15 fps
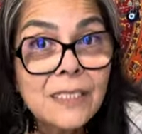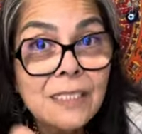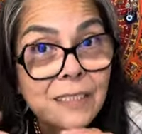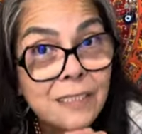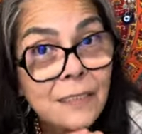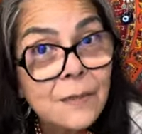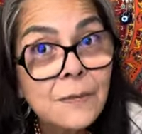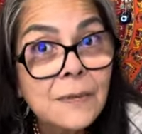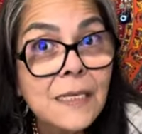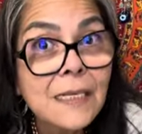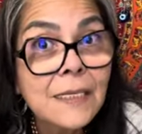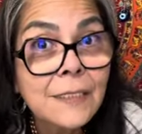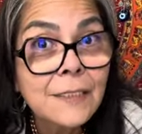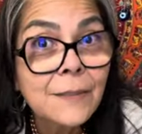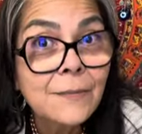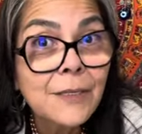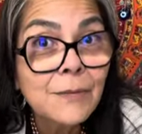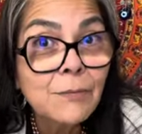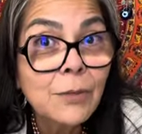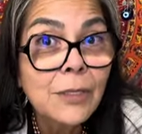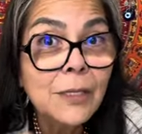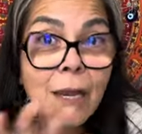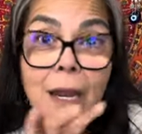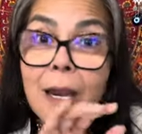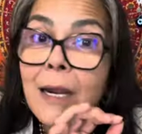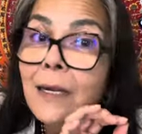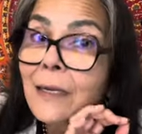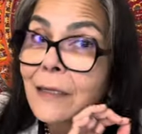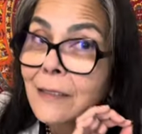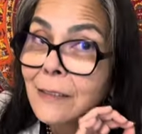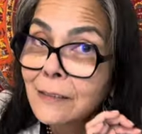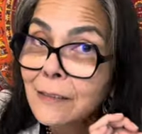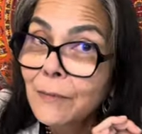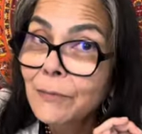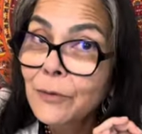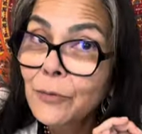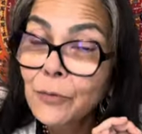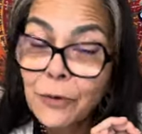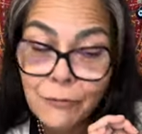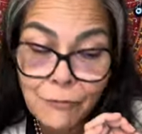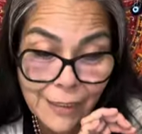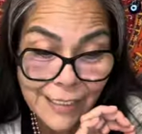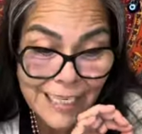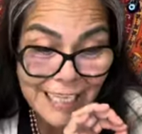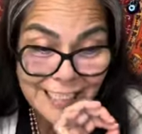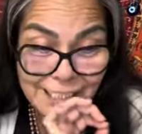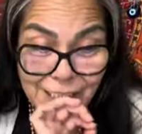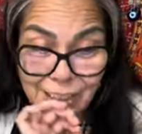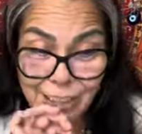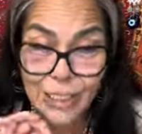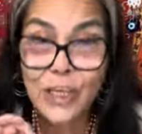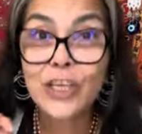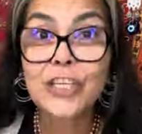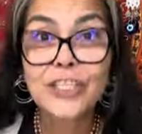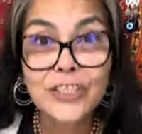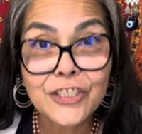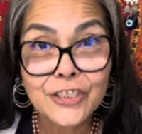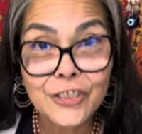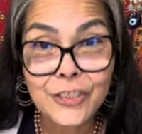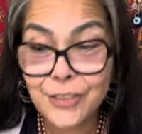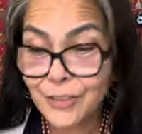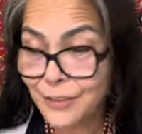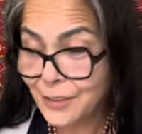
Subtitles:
It seems like it's something about the heart and it's something where finances are concerned.